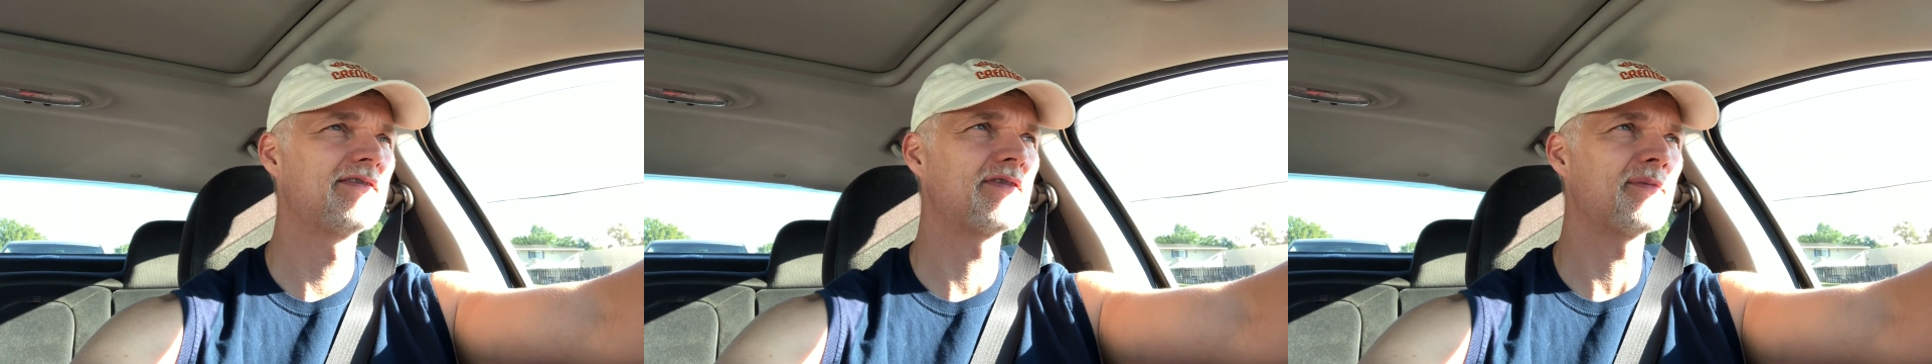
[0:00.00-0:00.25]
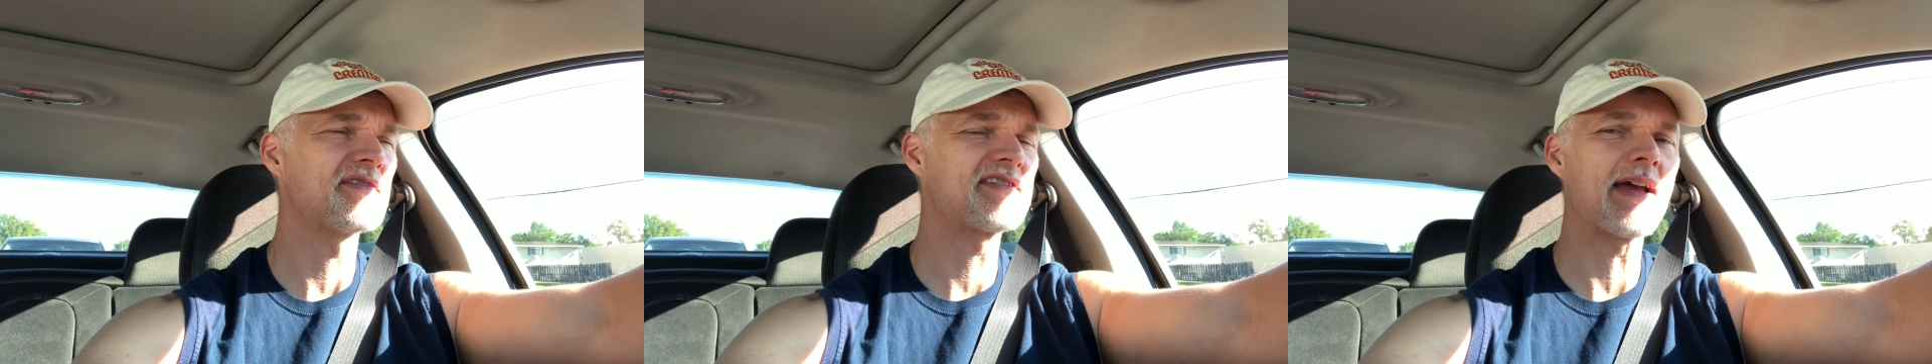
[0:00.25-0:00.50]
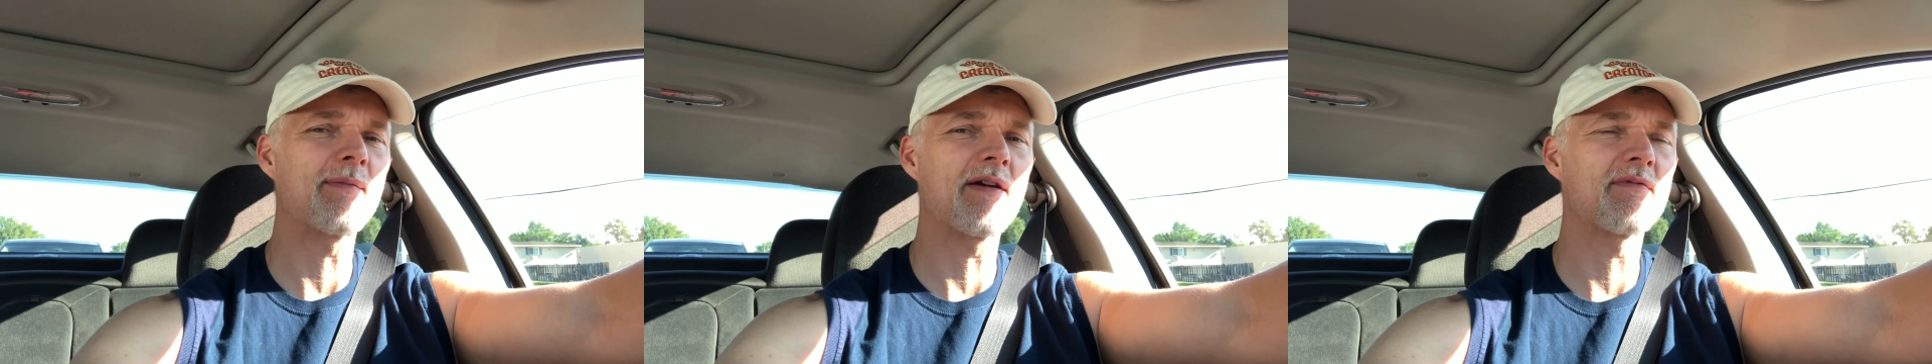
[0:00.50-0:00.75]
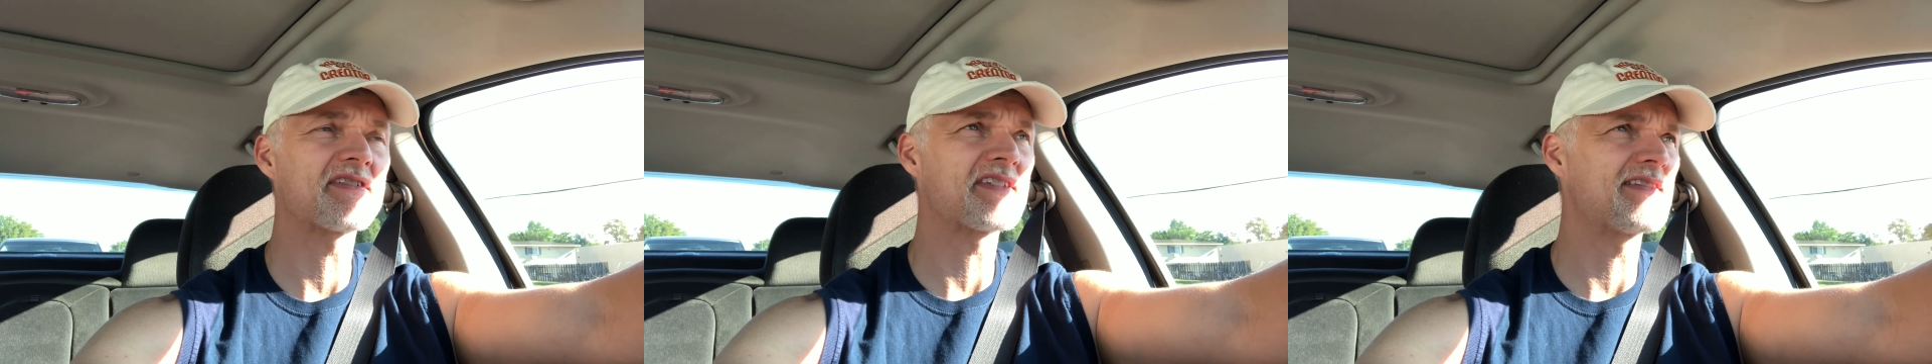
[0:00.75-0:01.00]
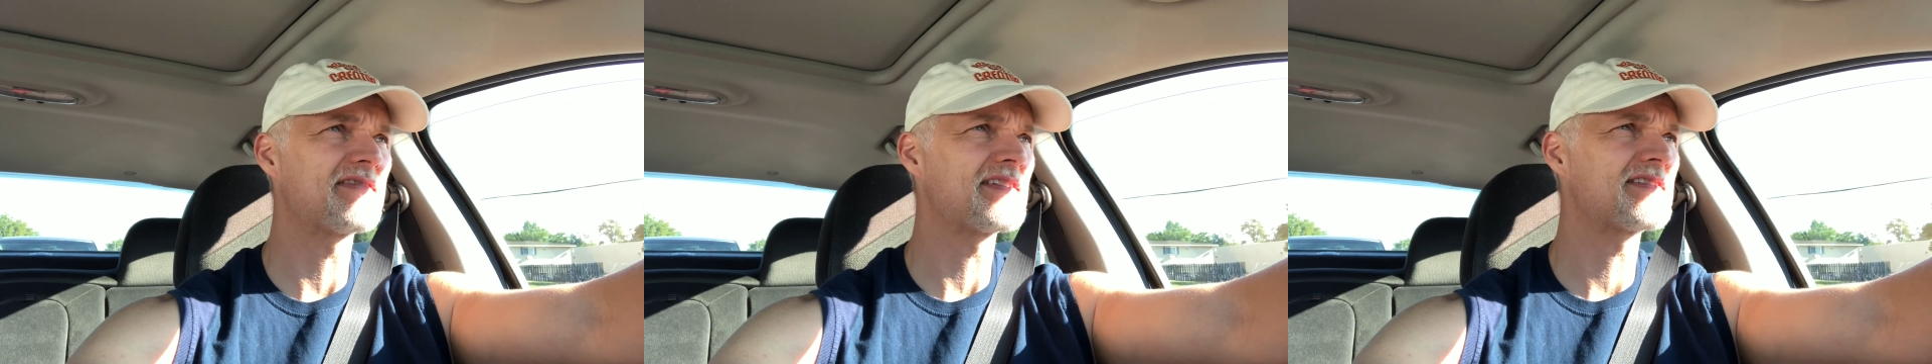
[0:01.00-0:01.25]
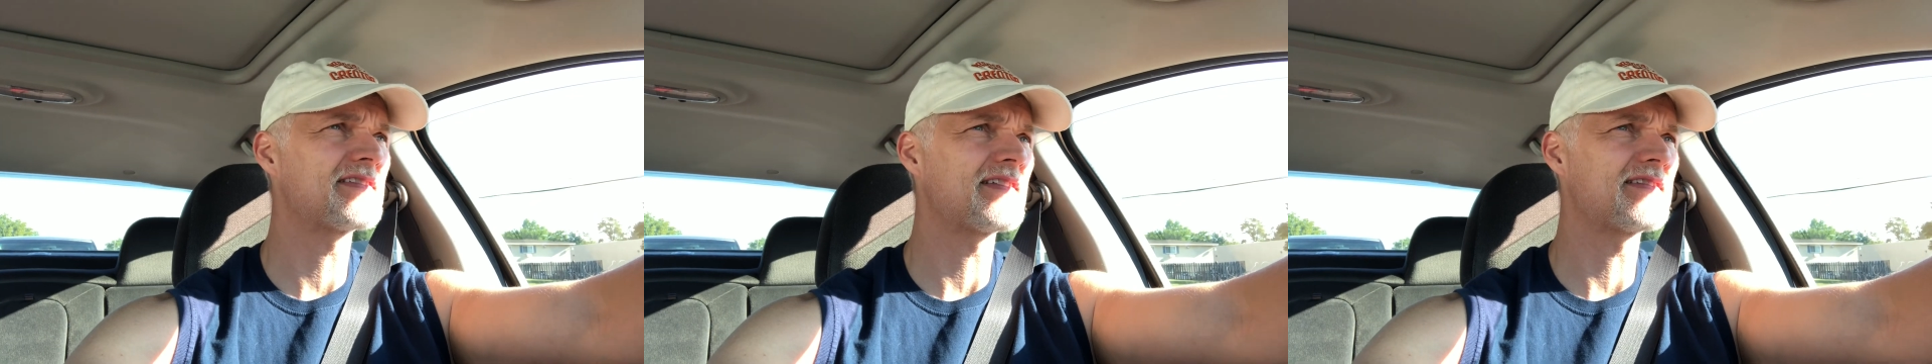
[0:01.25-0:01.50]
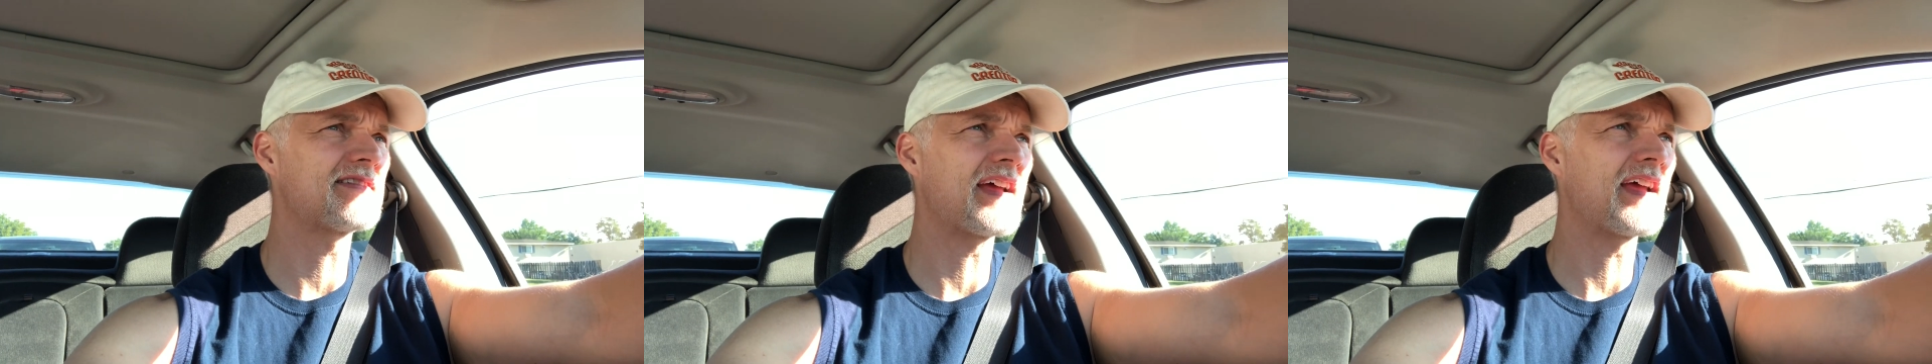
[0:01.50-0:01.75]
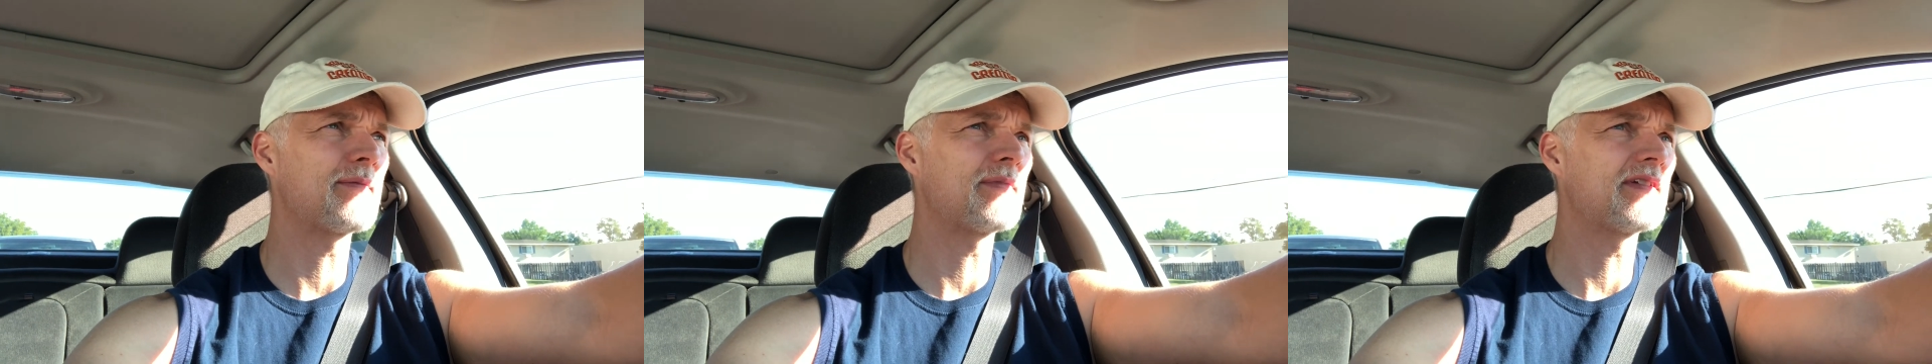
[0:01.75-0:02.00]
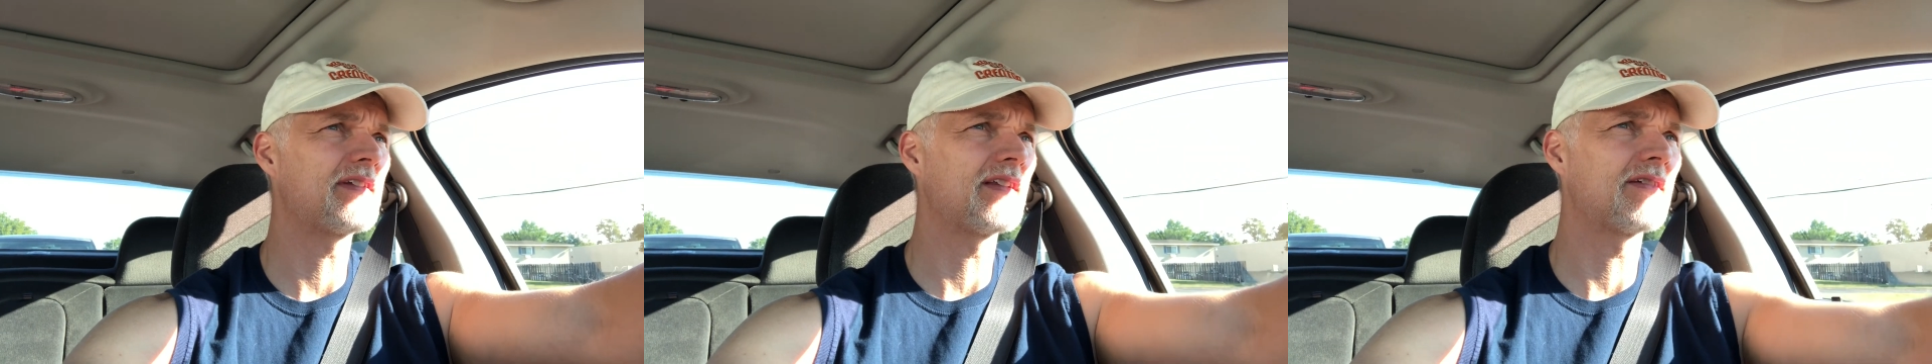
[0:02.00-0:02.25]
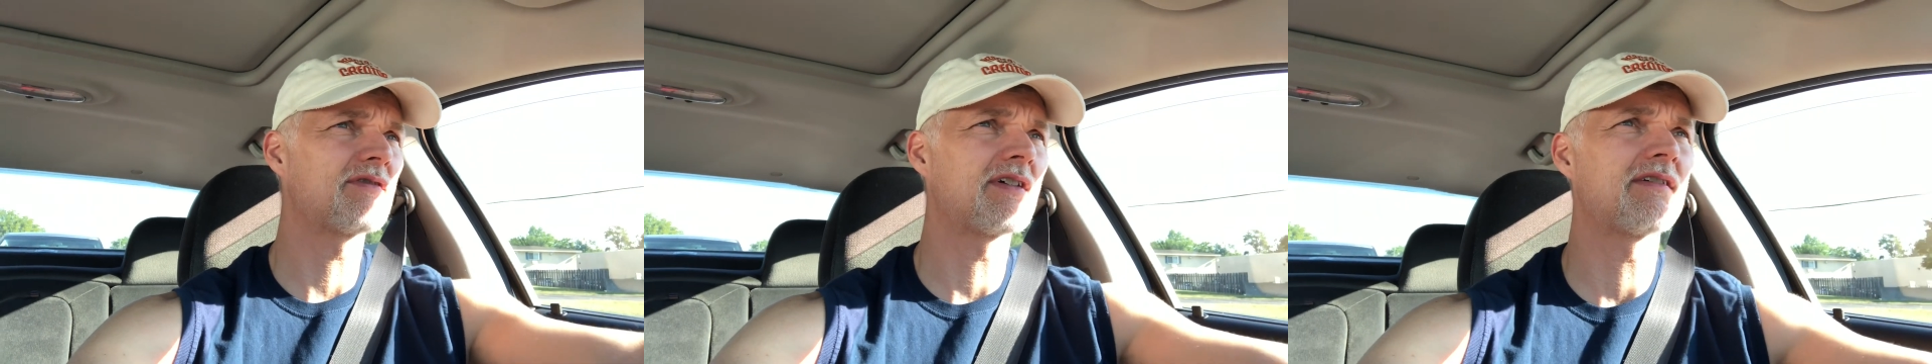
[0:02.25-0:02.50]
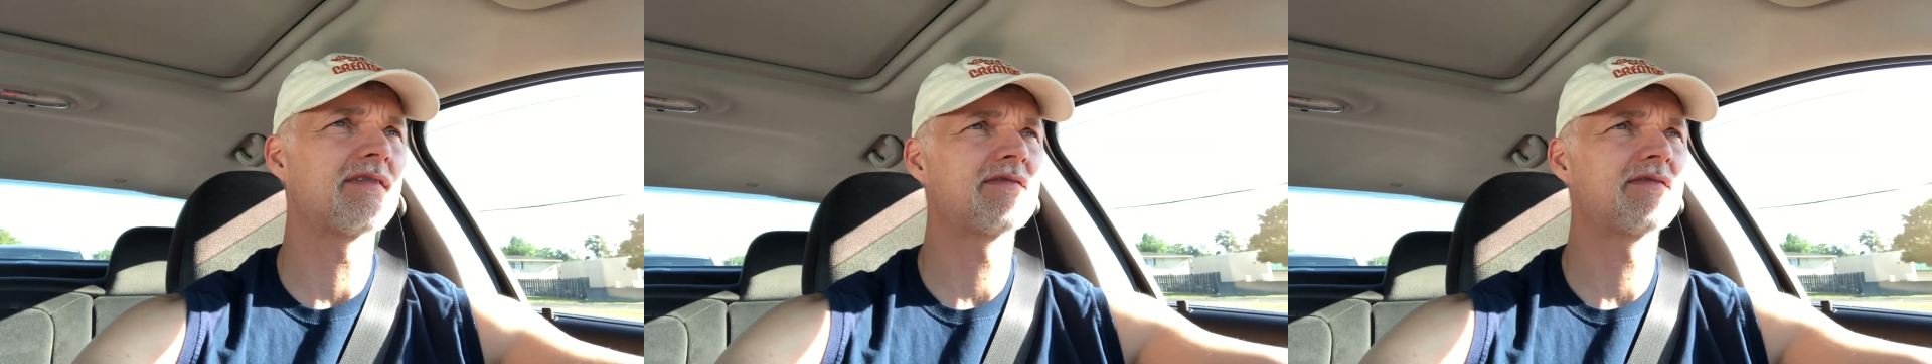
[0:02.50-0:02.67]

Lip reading: from the time I received it to the time I deliver it.